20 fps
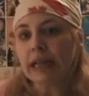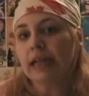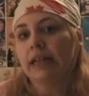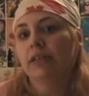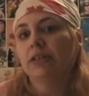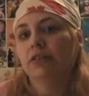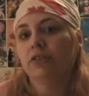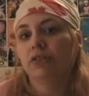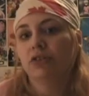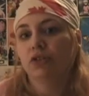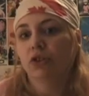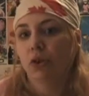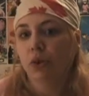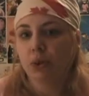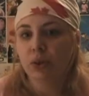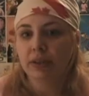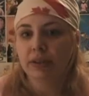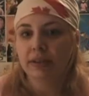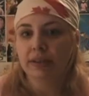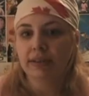else
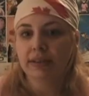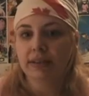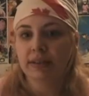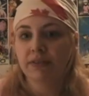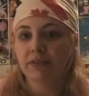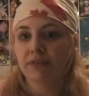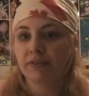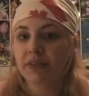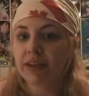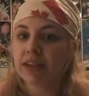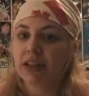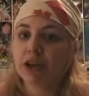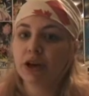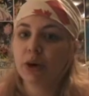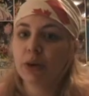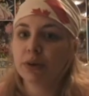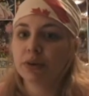notice the video